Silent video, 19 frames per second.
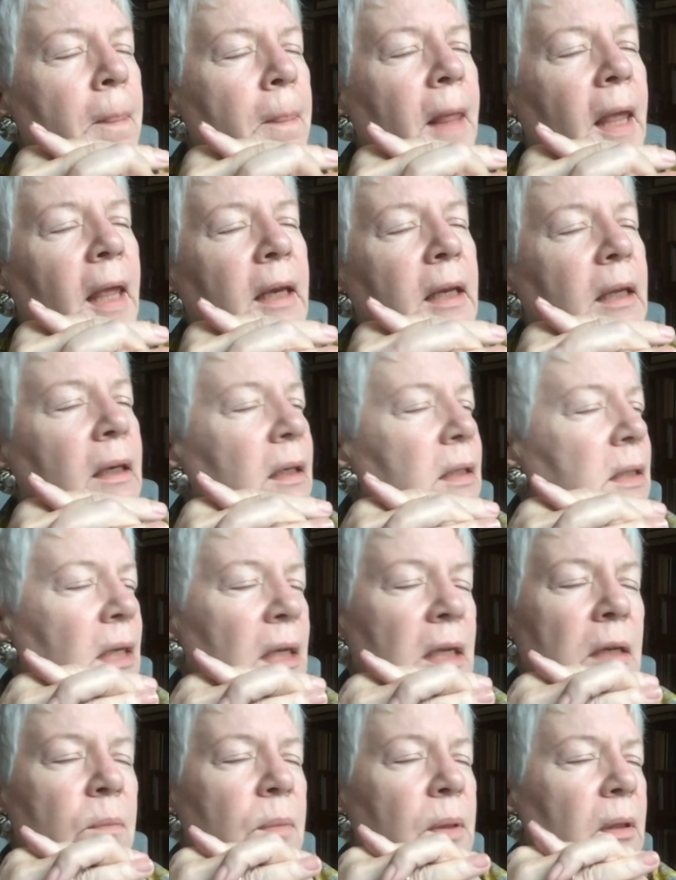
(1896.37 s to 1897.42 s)
And in a
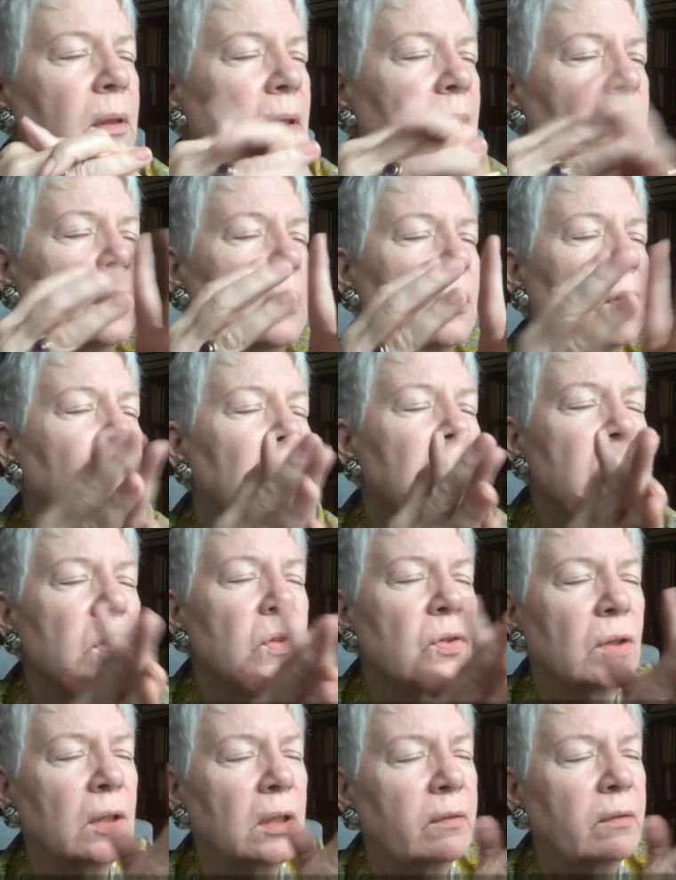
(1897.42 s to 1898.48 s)
10 billion year
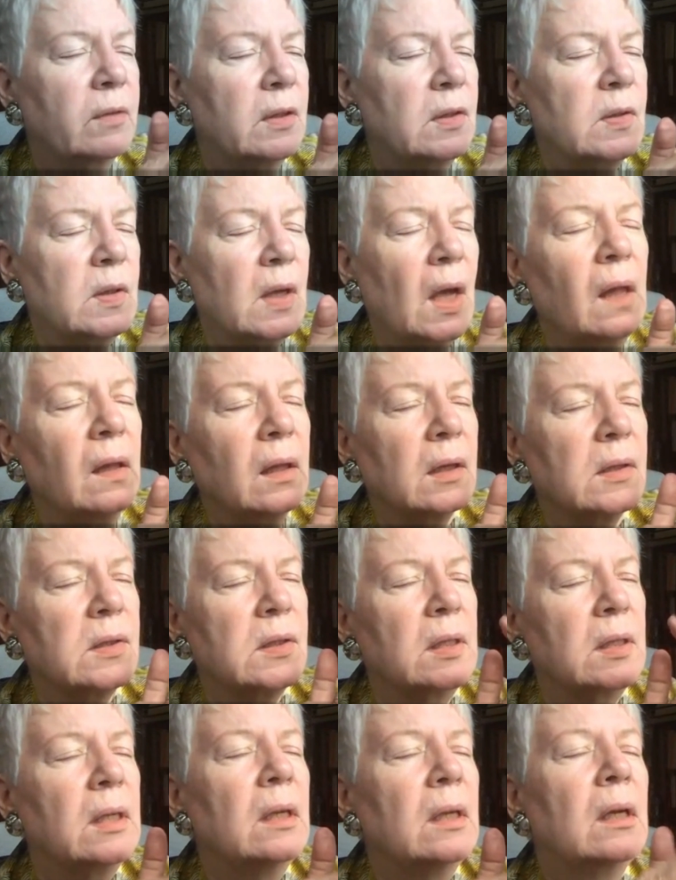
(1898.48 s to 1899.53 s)
history of this
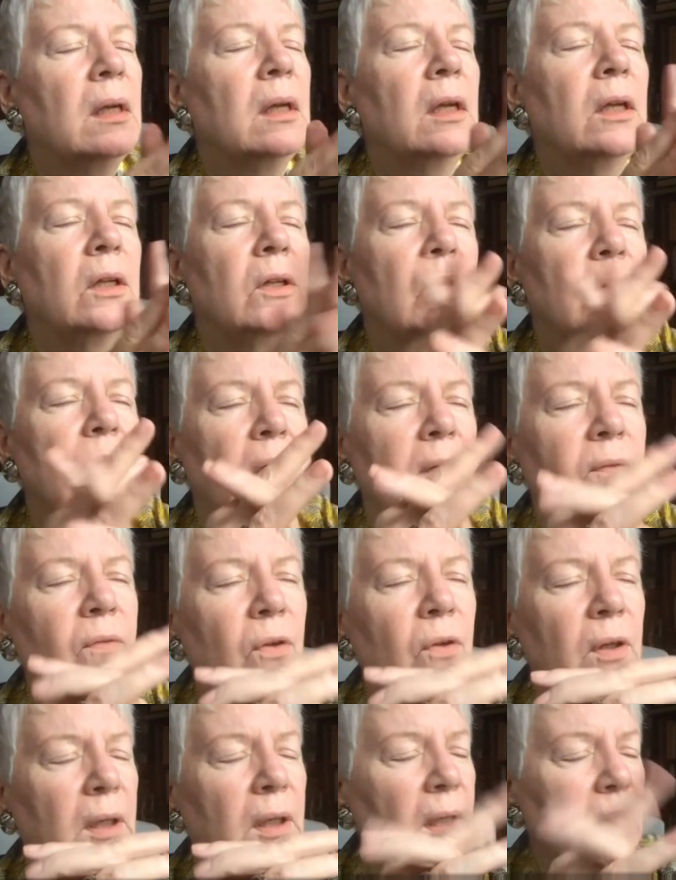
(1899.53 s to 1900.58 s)
galaxy, you're never
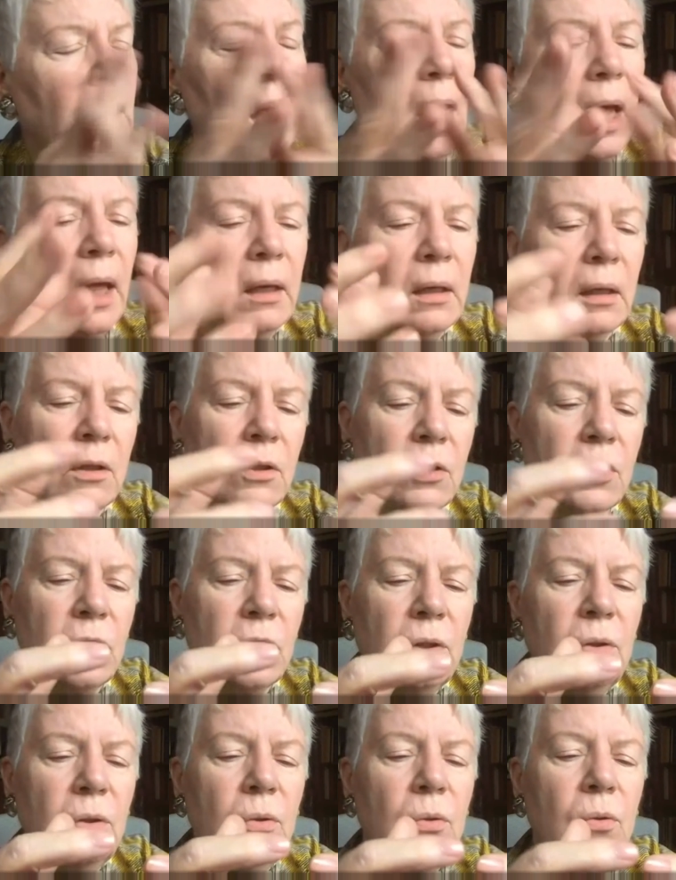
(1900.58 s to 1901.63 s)
going to get
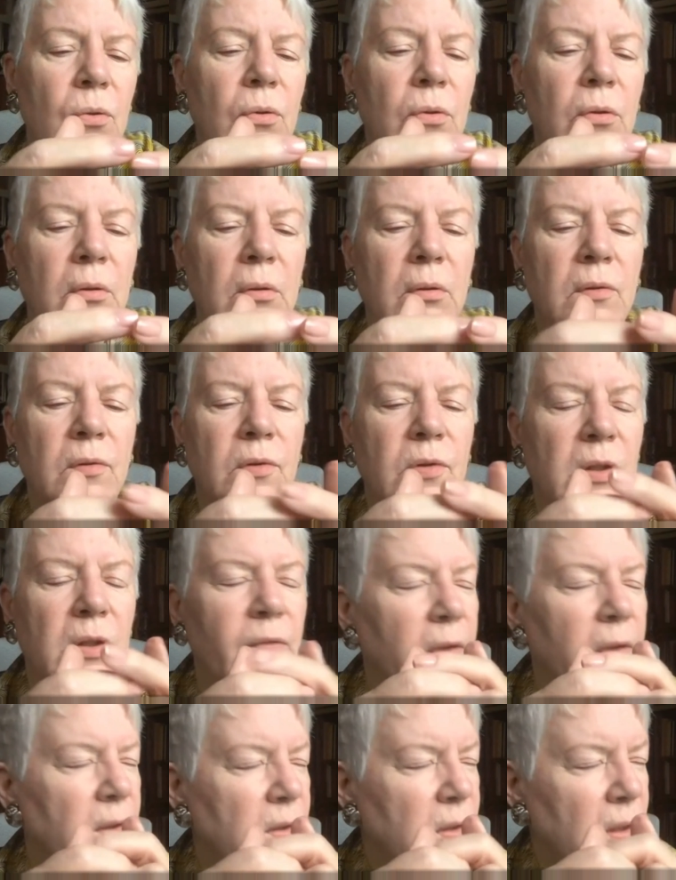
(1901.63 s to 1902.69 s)
two
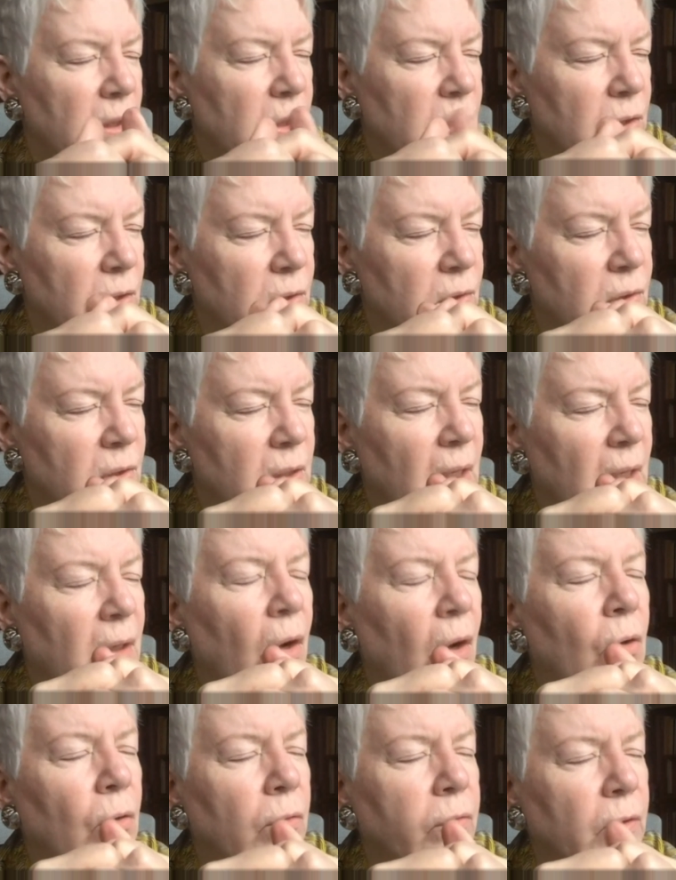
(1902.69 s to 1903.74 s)
civilizations that
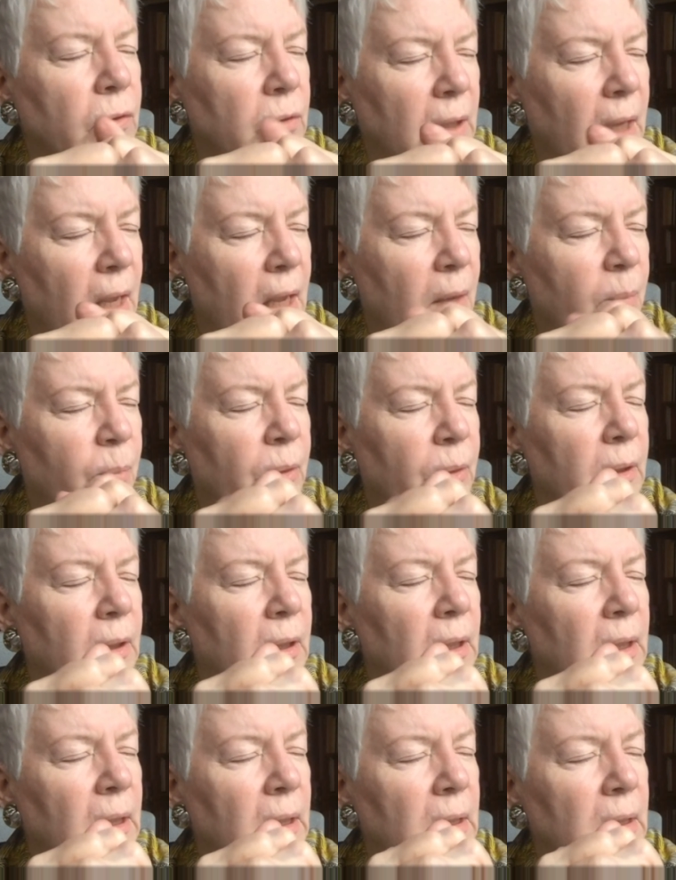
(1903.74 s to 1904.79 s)
overlap
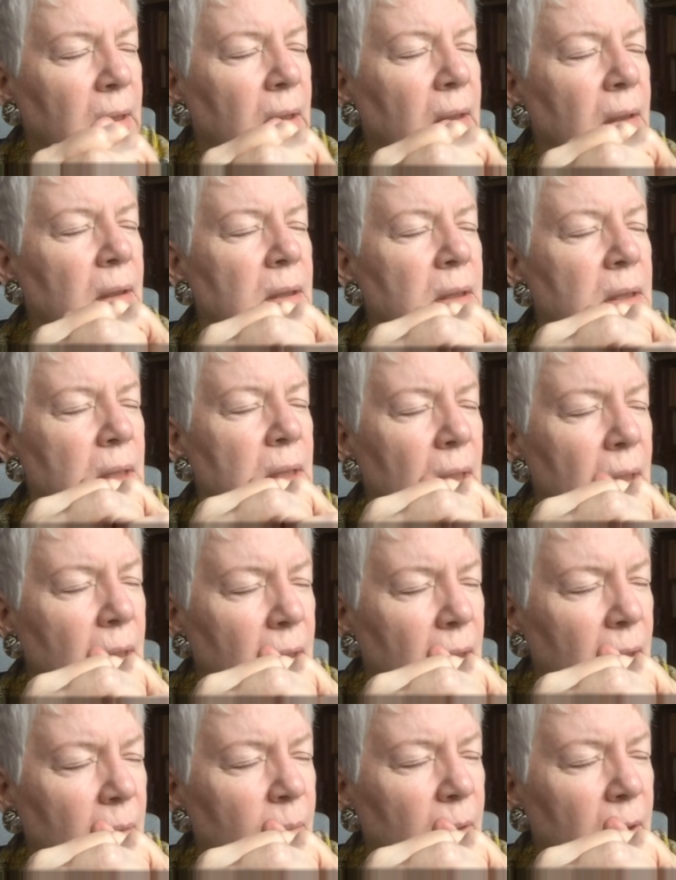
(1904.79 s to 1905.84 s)
in
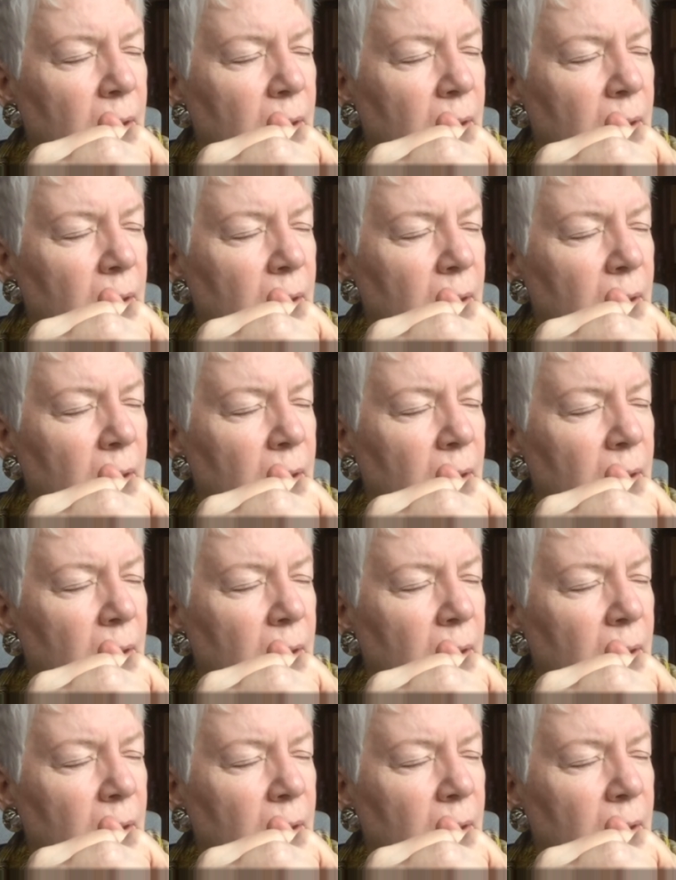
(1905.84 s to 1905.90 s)
time